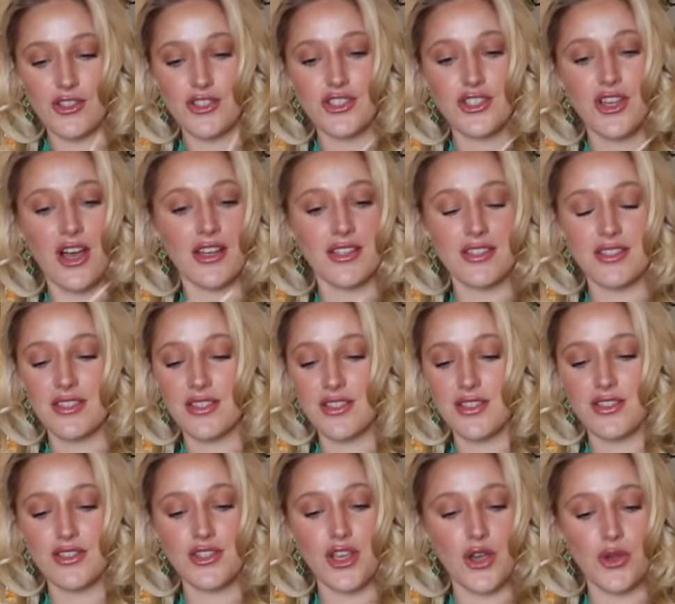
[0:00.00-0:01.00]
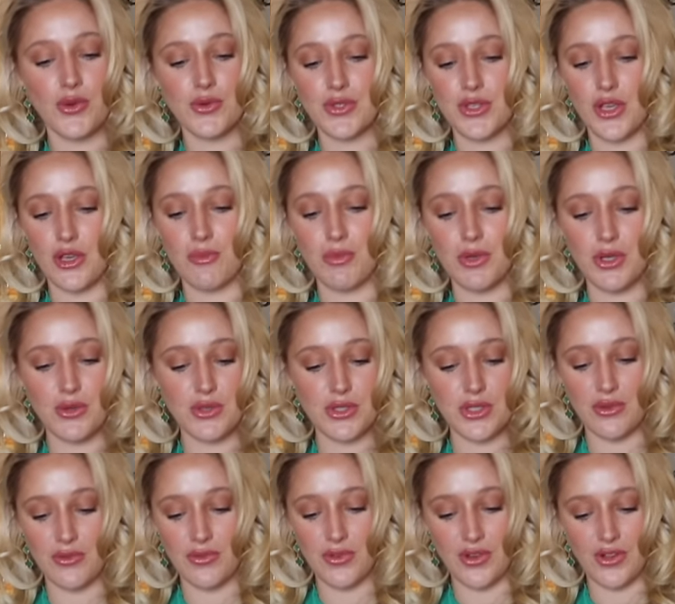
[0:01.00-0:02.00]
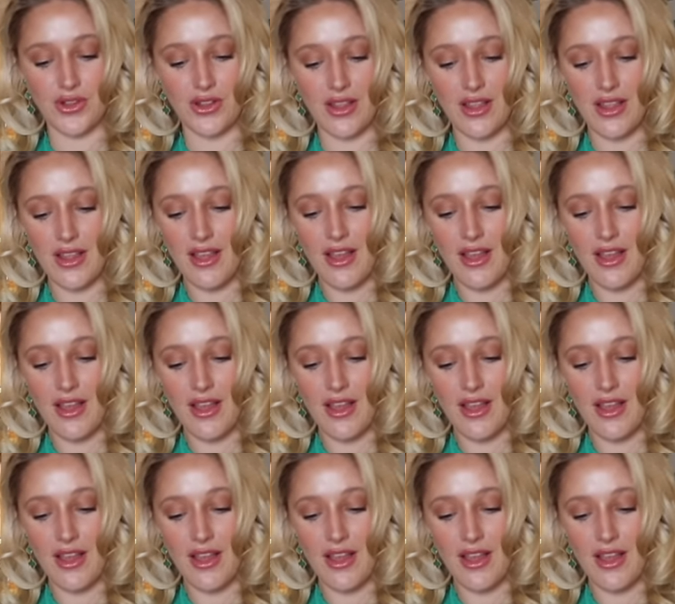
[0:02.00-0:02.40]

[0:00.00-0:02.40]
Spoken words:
just so, so beautiful.